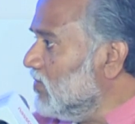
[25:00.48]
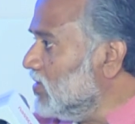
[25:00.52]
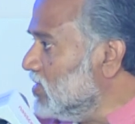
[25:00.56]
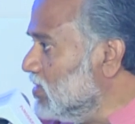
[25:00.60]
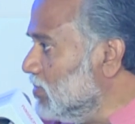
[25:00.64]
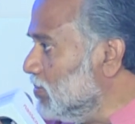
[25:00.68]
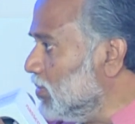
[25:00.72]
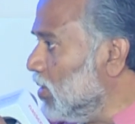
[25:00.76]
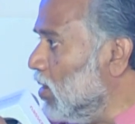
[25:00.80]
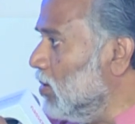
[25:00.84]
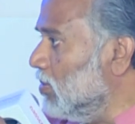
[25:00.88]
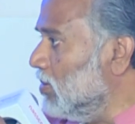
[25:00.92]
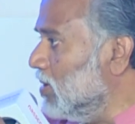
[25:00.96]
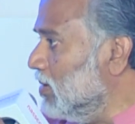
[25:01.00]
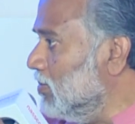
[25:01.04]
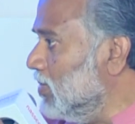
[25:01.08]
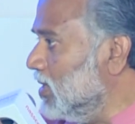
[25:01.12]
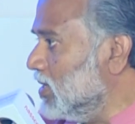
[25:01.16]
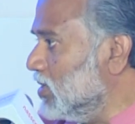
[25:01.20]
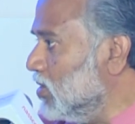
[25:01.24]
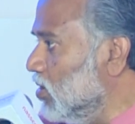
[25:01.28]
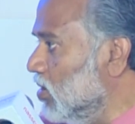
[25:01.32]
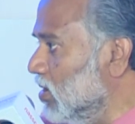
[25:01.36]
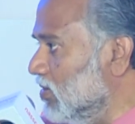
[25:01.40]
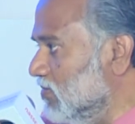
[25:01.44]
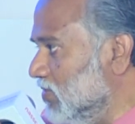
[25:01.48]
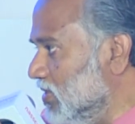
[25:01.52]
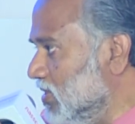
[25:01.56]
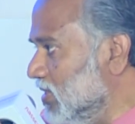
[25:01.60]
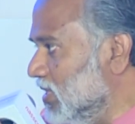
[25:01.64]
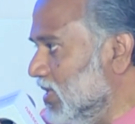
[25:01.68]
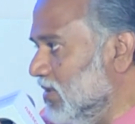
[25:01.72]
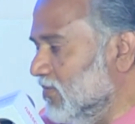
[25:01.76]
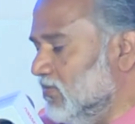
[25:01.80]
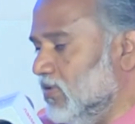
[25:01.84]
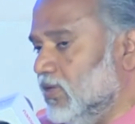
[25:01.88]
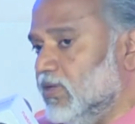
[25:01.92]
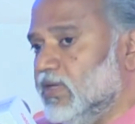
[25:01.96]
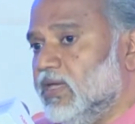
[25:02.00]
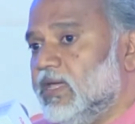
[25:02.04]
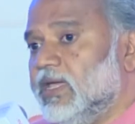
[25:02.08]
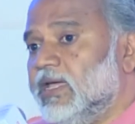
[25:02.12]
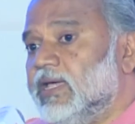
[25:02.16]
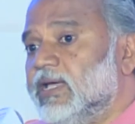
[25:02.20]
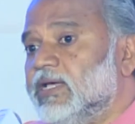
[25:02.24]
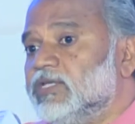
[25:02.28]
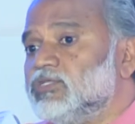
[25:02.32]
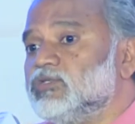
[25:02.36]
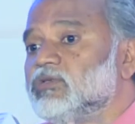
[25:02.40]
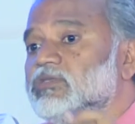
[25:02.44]
the problem at all with EV.
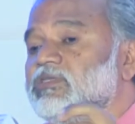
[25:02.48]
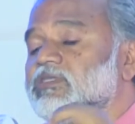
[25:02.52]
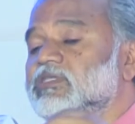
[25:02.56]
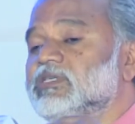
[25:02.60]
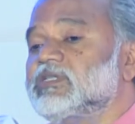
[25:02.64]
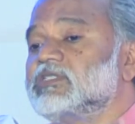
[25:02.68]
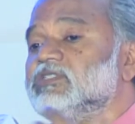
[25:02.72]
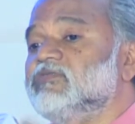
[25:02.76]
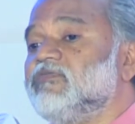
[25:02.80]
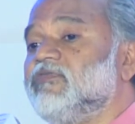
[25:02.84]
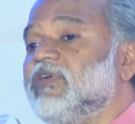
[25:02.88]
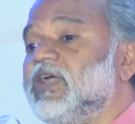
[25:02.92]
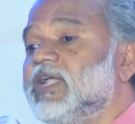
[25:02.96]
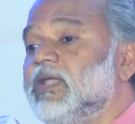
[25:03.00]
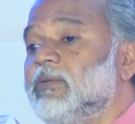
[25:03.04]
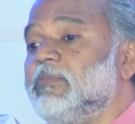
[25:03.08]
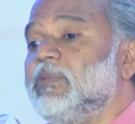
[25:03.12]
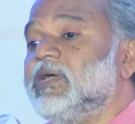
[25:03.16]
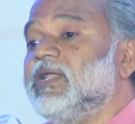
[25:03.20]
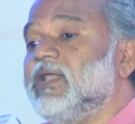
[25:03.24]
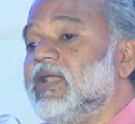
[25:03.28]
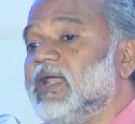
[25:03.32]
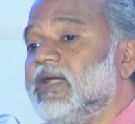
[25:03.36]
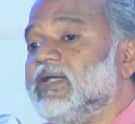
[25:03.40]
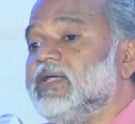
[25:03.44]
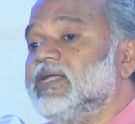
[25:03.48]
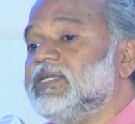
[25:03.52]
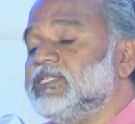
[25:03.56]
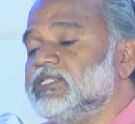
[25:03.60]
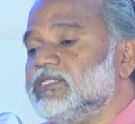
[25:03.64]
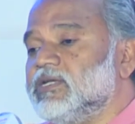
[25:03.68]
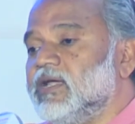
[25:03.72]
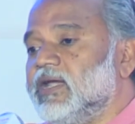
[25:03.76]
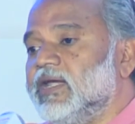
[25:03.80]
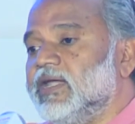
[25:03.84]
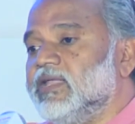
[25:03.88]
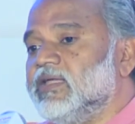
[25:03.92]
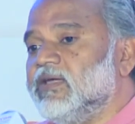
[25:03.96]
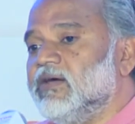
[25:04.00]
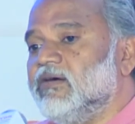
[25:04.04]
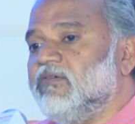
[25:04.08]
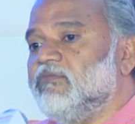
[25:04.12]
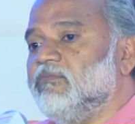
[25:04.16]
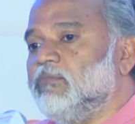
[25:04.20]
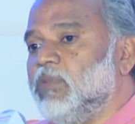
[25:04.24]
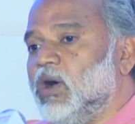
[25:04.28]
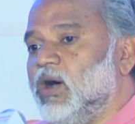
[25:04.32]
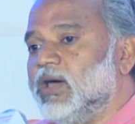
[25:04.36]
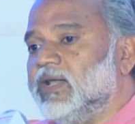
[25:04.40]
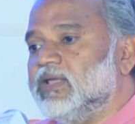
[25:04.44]
So this fundamental understanding of
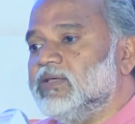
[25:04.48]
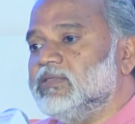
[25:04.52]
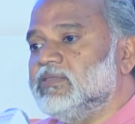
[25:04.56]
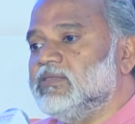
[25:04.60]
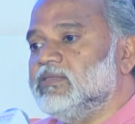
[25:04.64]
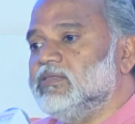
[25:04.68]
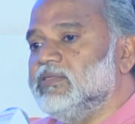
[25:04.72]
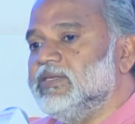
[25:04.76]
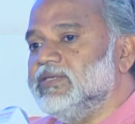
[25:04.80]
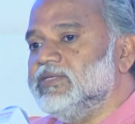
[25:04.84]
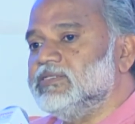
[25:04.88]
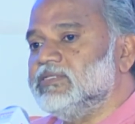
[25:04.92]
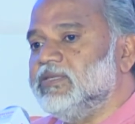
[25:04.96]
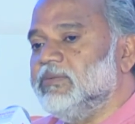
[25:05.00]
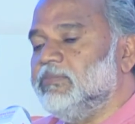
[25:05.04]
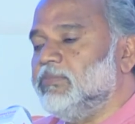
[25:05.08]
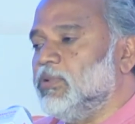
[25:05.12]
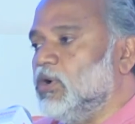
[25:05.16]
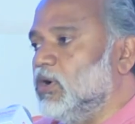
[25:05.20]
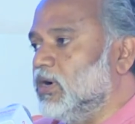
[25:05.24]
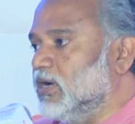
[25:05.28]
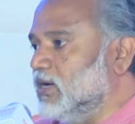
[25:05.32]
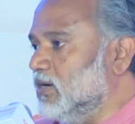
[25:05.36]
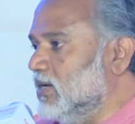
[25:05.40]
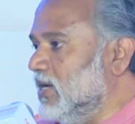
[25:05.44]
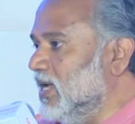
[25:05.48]
Bharat is important.